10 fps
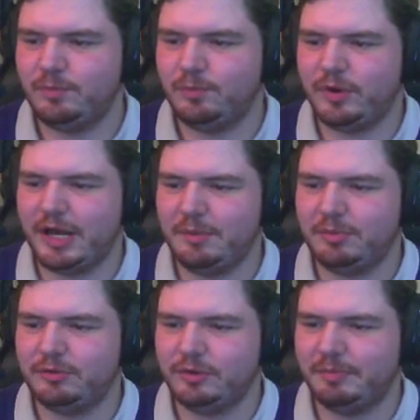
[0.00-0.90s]
We'll get
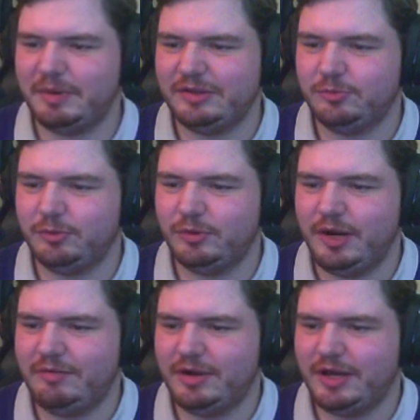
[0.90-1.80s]
Ampadu on the bench and we'll
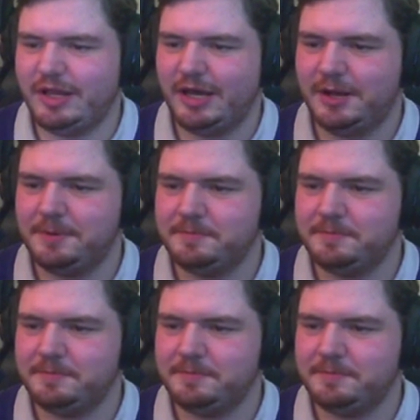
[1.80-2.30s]
leave it at that.